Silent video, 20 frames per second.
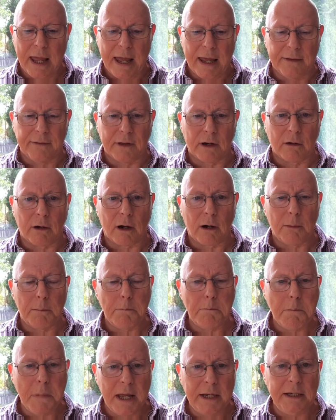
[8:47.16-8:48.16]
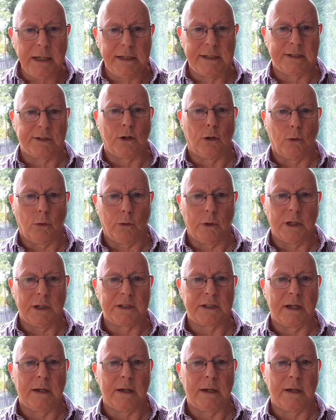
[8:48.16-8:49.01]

there are many stories